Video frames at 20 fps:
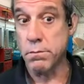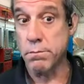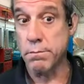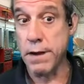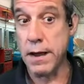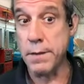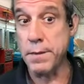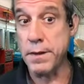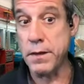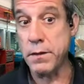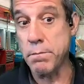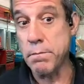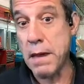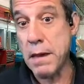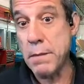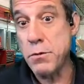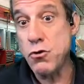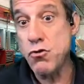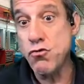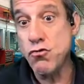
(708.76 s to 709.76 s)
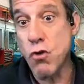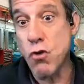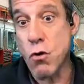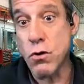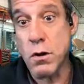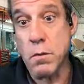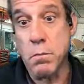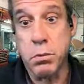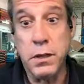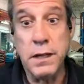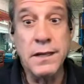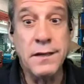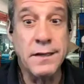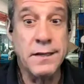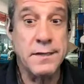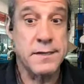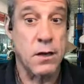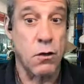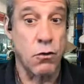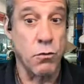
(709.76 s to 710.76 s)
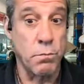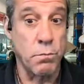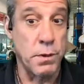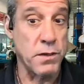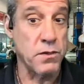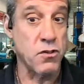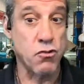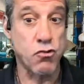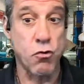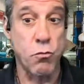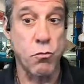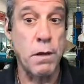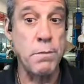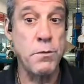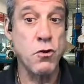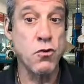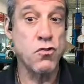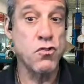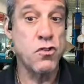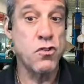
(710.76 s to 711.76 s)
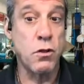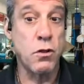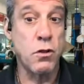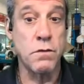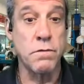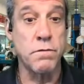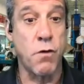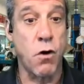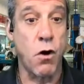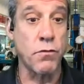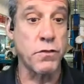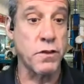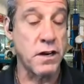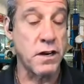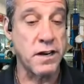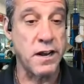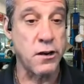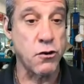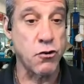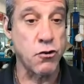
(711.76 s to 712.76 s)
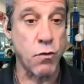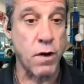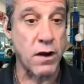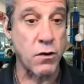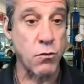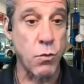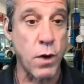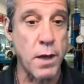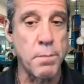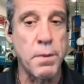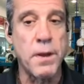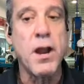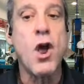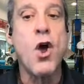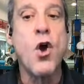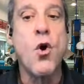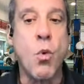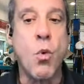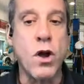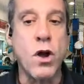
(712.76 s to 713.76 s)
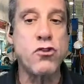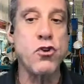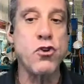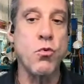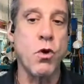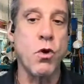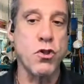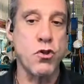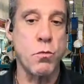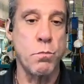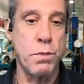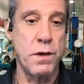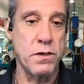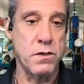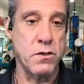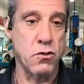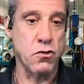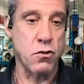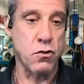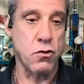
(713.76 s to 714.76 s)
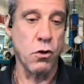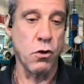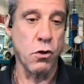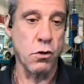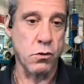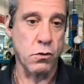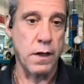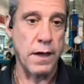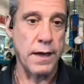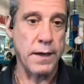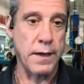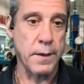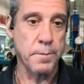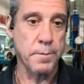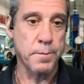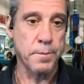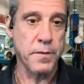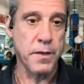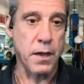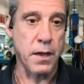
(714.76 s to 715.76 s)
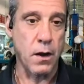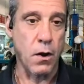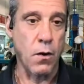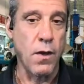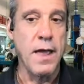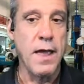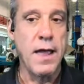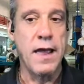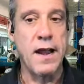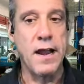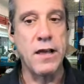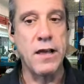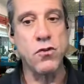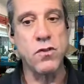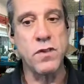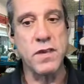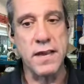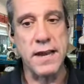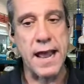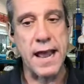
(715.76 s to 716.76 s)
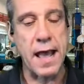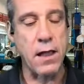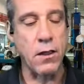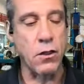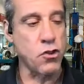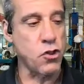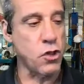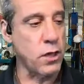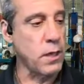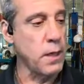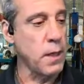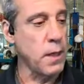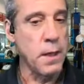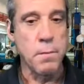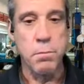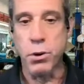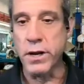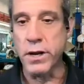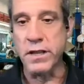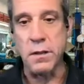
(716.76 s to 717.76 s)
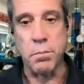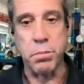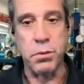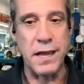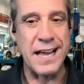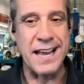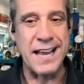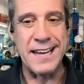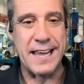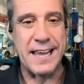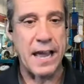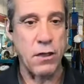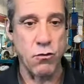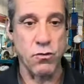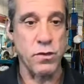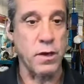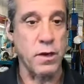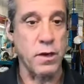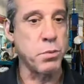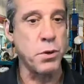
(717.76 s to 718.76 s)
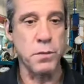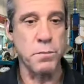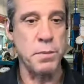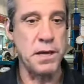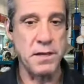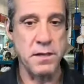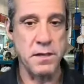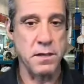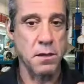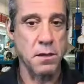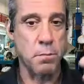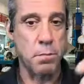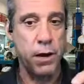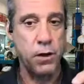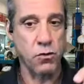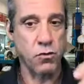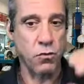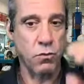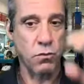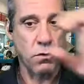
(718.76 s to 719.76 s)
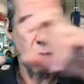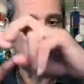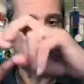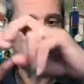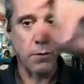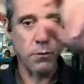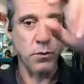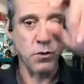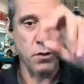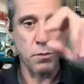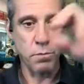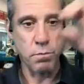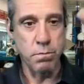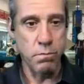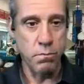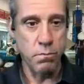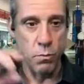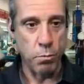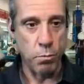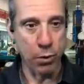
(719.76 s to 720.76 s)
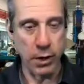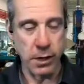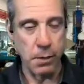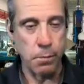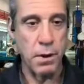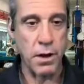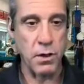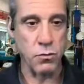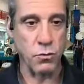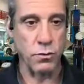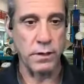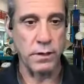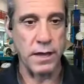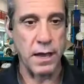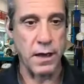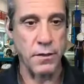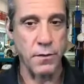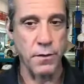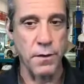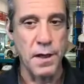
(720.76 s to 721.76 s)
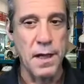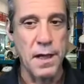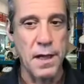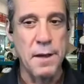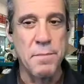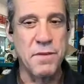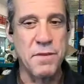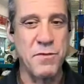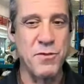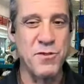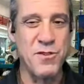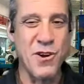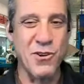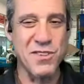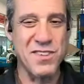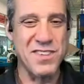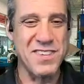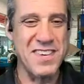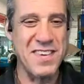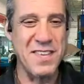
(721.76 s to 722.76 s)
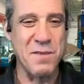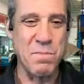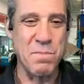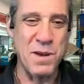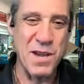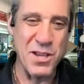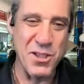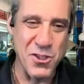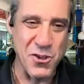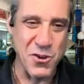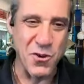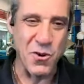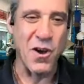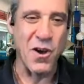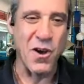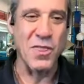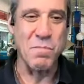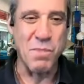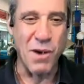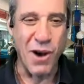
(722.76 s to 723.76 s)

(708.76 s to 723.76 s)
Maybe you don't completely sell the business, or maybe you're still involved in an indirect way, but what do you want your business to look like? And I use the analogy, putting the plan together is like putting pieces of the puzzle. Okay. We're putting a puzzle together, but if you don't see the picture on the